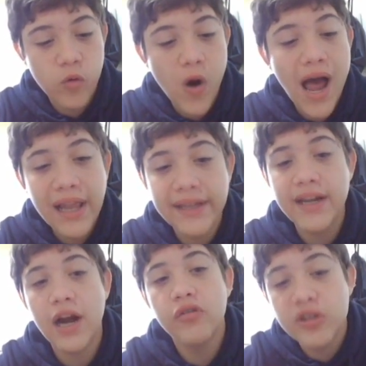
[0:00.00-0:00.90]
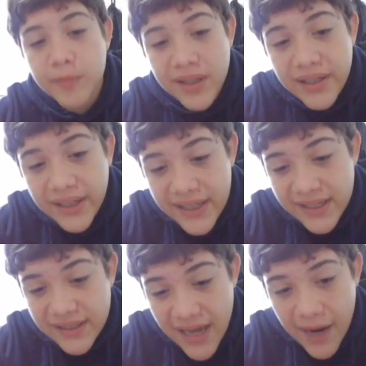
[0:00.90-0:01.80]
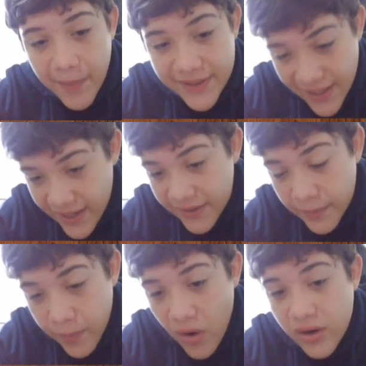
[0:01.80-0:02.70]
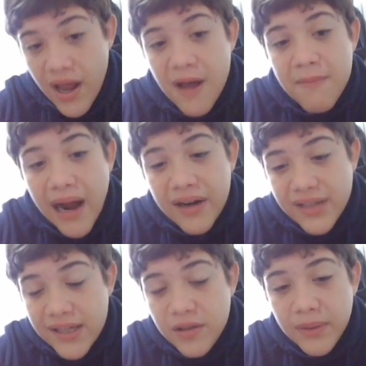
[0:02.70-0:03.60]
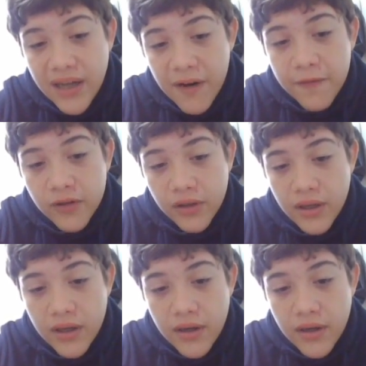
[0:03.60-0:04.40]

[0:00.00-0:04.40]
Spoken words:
While Hikaru is building his attack by taking the pawn, Magnus has to be careful.